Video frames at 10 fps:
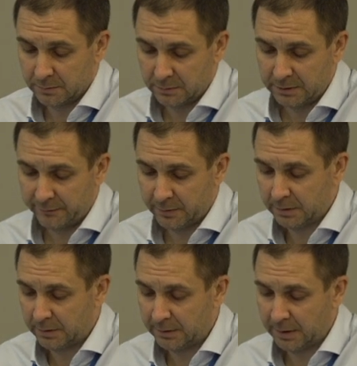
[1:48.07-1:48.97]

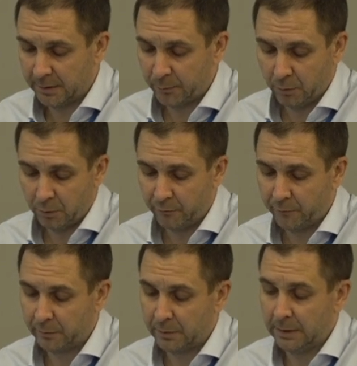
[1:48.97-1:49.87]
different type
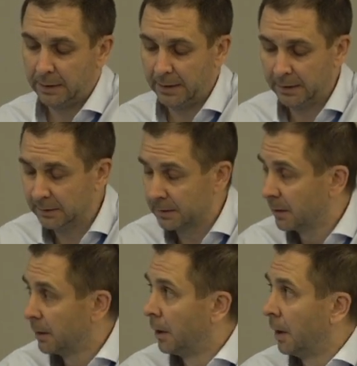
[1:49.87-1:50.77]
of land
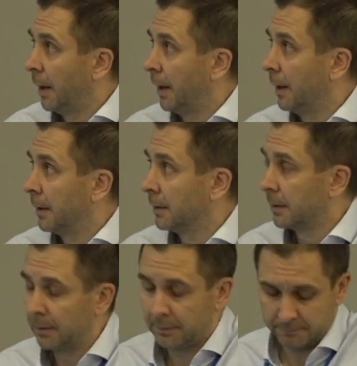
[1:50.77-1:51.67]
and
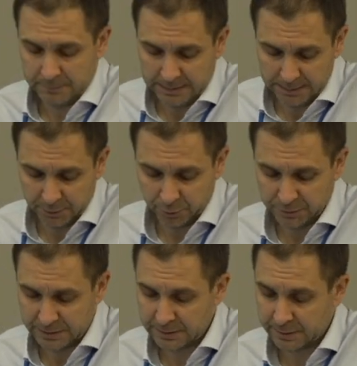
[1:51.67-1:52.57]
land
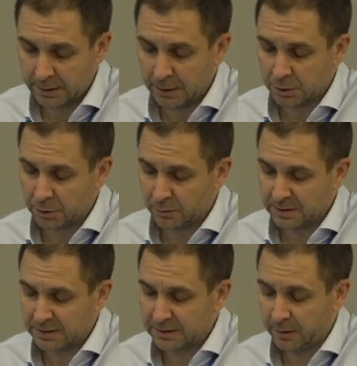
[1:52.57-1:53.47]
uses. So
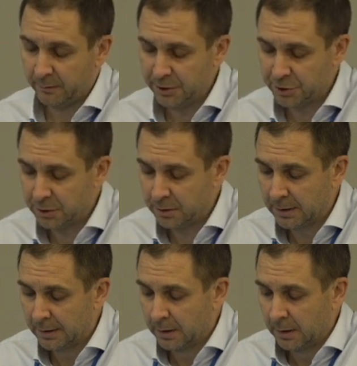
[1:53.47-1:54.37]
that's the question
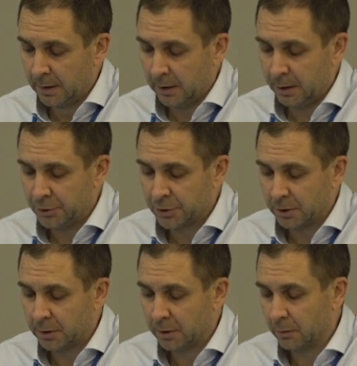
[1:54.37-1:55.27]

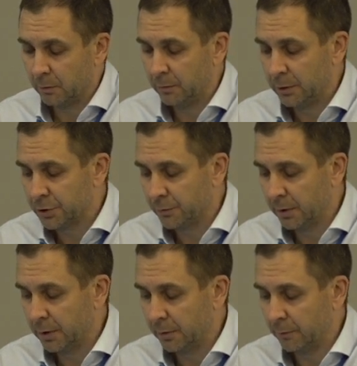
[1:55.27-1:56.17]
actually which
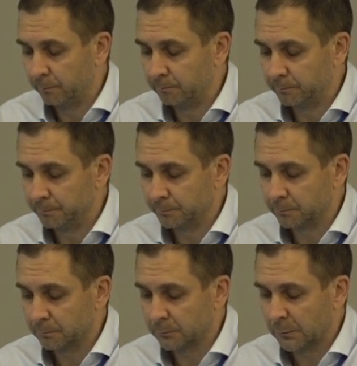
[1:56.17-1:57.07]
we
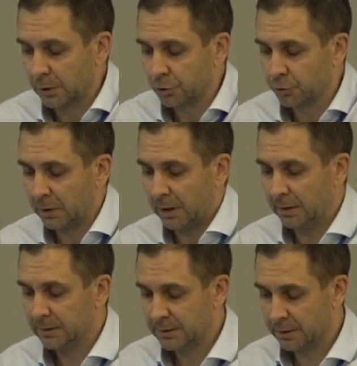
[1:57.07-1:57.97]
should
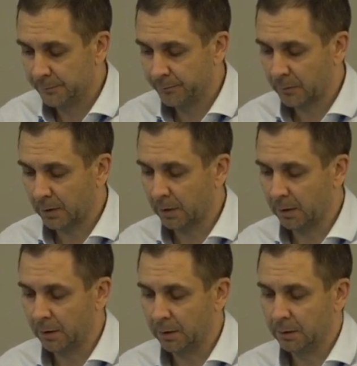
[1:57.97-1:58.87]
answer
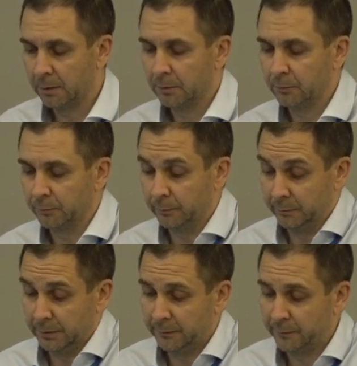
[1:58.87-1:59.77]

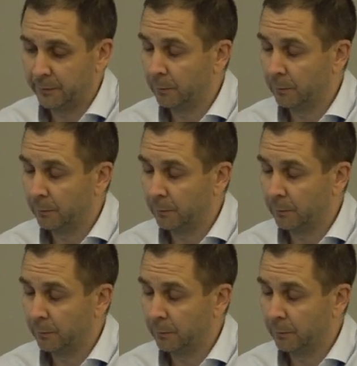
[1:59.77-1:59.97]
if we